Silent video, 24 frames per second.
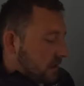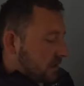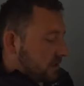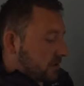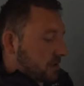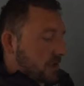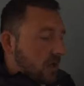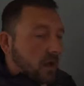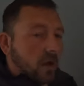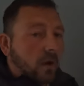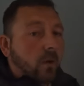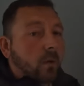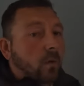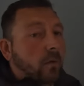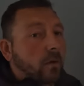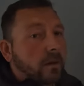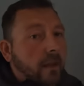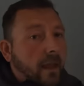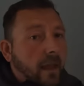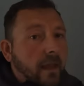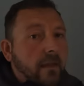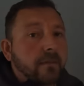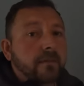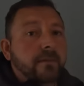So
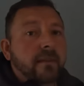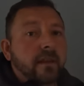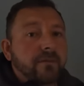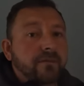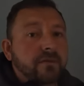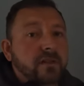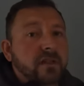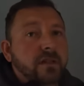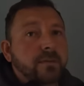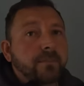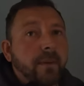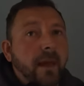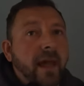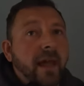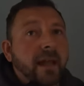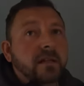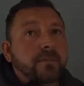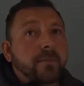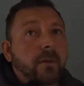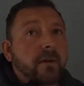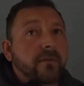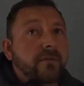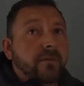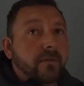yeah, different
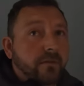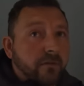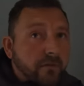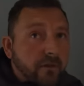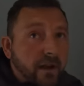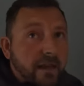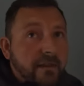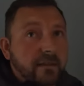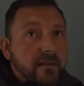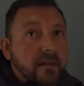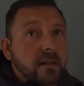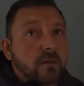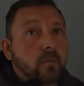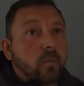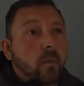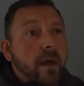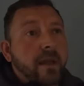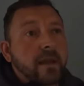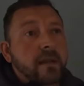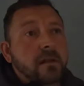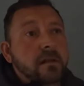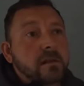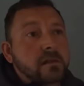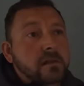specs, but for rental in
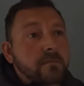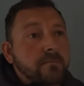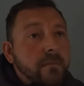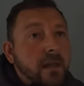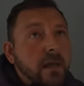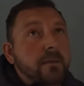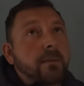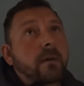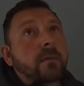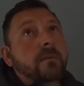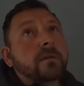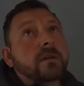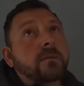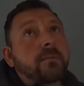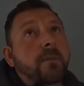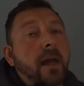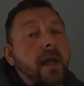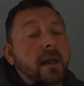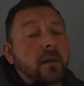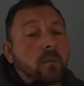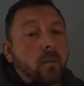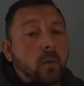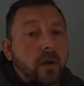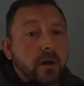Wales, minimum
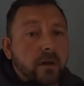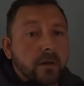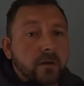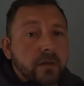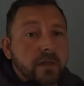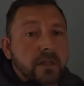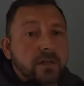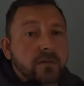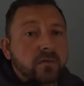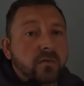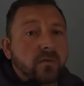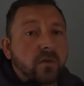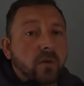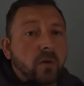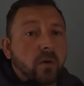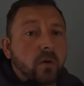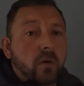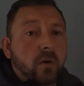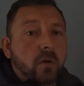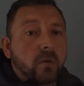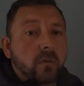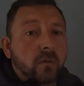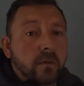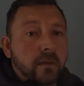spec, one on each
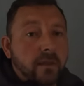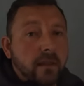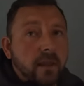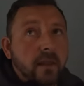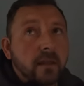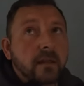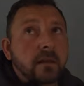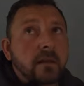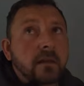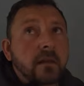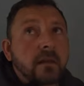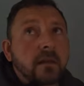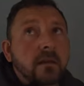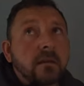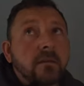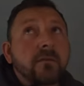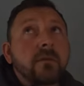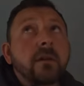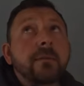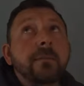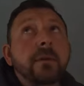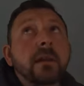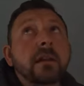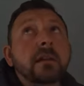floor within
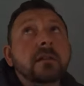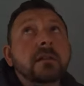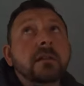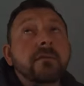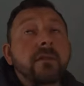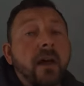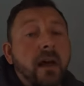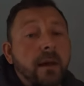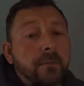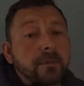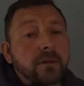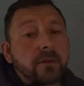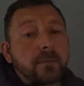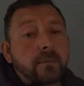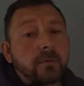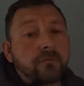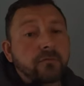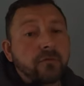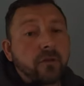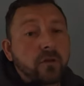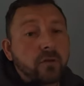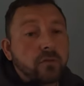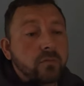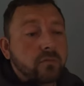three meters of habitable
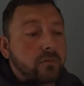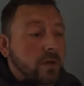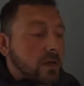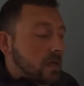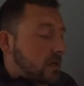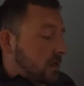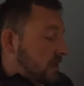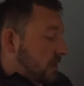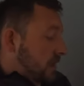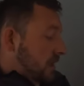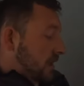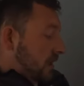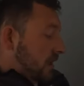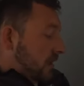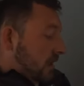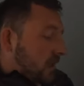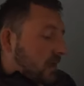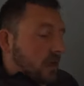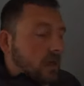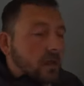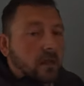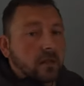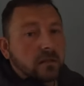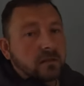room.
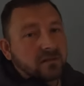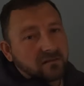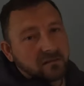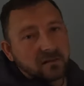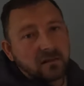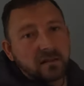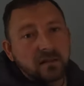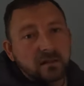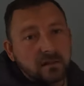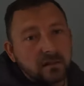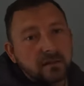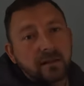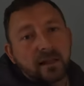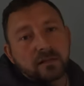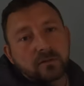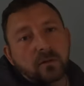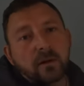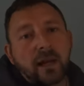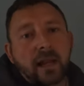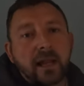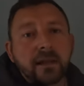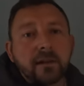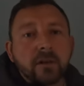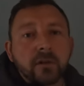That's
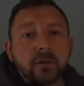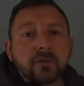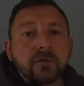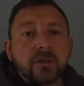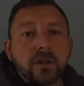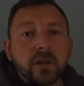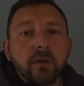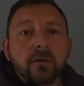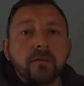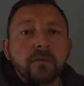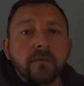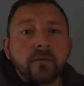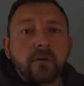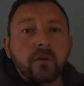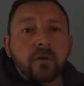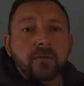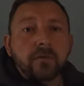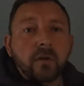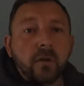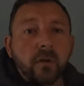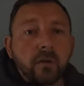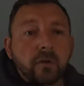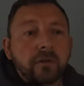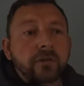what landlords are going for,
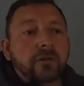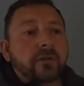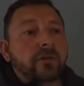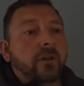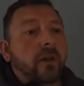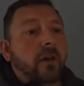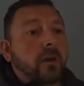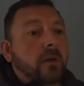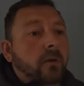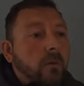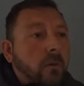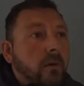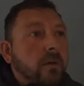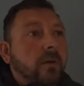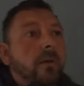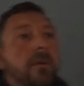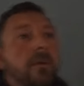of course. So